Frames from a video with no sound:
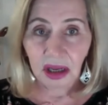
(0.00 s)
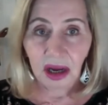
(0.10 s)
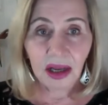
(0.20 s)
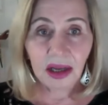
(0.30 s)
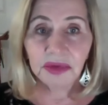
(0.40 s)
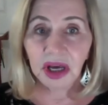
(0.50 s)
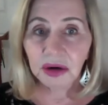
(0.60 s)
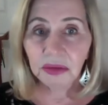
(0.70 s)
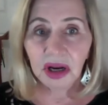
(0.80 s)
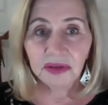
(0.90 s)
I am not a
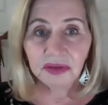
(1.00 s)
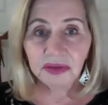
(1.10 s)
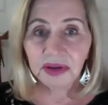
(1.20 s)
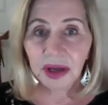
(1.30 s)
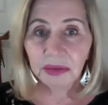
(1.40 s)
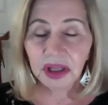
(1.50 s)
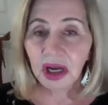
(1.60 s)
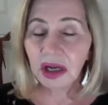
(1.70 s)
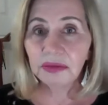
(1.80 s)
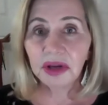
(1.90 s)
wife of a family.
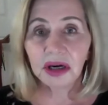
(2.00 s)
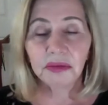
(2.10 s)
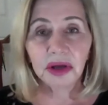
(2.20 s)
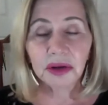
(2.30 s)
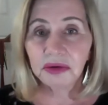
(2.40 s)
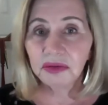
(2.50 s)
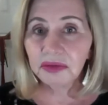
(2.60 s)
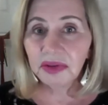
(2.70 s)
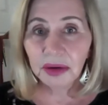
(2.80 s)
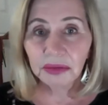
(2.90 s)
I am not a mother of a
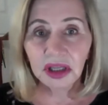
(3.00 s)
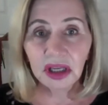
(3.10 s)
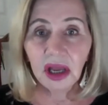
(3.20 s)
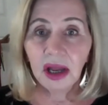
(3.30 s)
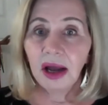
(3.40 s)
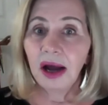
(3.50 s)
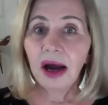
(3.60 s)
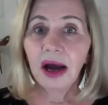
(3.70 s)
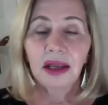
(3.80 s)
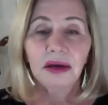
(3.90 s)
family.
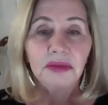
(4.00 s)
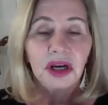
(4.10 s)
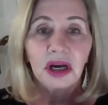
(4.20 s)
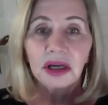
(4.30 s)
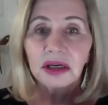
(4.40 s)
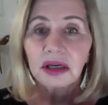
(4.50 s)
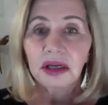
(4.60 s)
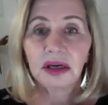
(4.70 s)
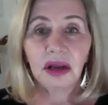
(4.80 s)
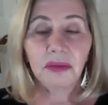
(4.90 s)
I am not
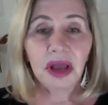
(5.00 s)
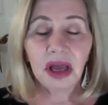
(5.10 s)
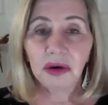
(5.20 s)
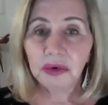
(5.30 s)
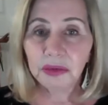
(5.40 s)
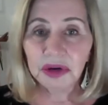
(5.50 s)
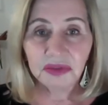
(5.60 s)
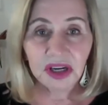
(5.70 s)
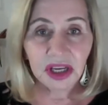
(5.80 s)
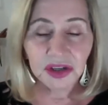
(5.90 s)
a woman of a
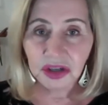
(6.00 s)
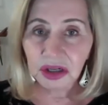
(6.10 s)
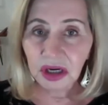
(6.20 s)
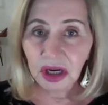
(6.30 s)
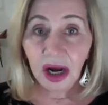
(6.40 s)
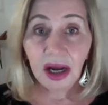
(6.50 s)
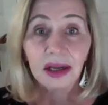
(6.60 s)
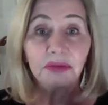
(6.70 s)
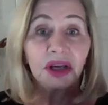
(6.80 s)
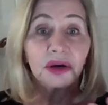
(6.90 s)
nation. I
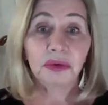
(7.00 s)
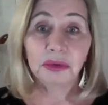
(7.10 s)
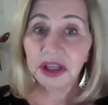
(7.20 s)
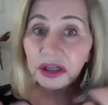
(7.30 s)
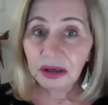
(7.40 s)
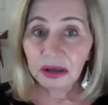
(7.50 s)
am not a woman.